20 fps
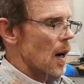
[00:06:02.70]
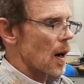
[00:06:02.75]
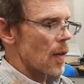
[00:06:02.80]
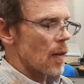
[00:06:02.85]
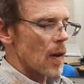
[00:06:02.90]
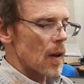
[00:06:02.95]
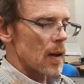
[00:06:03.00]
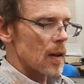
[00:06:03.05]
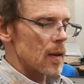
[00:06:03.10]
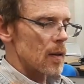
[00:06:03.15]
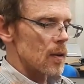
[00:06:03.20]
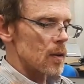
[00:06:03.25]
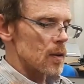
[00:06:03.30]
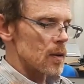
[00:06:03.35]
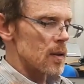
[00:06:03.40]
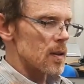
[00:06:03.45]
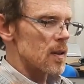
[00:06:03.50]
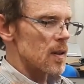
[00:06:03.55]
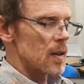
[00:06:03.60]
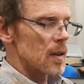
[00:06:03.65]
And then
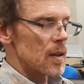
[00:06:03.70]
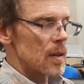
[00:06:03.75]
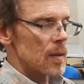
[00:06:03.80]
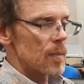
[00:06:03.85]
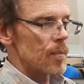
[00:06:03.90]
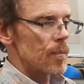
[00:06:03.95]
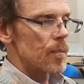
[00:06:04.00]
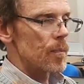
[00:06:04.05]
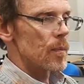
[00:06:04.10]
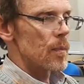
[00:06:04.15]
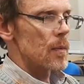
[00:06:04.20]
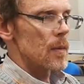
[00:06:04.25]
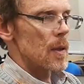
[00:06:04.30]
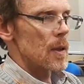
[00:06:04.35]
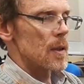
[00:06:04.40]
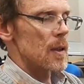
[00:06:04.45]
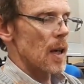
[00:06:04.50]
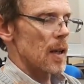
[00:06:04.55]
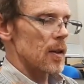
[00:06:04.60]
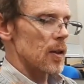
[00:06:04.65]
there's the,
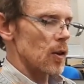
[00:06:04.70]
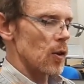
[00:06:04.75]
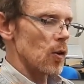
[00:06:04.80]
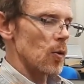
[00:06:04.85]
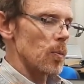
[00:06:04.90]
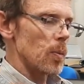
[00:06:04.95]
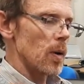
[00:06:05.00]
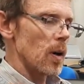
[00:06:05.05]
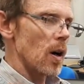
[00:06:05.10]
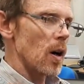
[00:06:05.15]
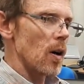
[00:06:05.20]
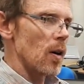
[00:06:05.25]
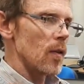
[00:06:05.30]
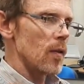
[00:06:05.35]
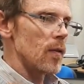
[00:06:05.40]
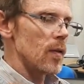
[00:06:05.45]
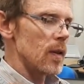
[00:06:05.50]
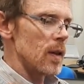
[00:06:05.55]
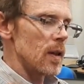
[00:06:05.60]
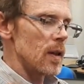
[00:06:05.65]
the setting up
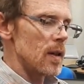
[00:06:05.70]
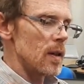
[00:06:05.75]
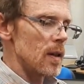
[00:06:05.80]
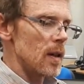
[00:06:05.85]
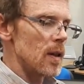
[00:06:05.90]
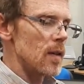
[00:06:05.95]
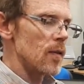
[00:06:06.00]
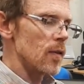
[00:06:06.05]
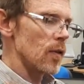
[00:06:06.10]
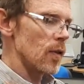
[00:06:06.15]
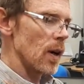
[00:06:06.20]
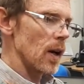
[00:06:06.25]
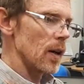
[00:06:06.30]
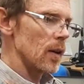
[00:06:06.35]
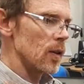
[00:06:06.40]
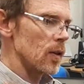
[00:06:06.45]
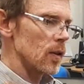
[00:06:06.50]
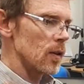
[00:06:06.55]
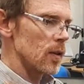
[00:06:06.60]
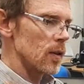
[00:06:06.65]
of the
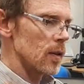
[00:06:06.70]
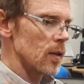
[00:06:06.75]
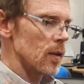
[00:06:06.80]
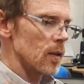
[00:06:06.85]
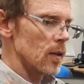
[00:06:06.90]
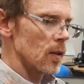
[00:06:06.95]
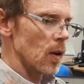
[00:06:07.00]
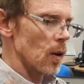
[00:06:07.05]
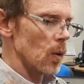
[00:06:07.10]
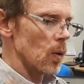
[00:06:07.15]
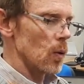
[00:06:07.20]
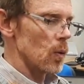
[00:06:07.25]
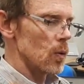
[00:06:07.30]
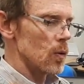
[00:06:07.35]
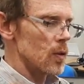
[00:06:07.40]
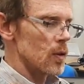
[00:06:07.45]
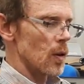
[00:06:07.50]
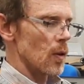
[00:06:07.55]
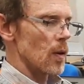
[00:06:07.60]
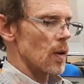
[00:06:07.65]
infrared
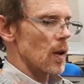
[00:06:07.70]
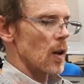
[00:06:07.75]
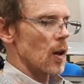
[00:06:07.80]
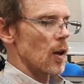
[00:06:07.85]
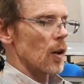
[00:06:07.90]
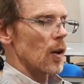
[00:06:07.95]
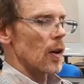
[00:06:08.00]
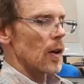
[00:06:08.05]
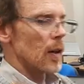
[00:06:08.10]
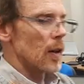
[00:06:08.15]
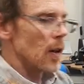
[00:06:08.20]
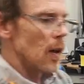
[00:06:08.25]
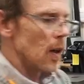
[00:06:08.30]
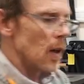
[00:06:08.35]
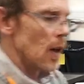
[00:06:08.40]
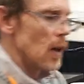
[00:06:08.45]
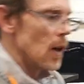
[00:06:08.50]
codes, so the learning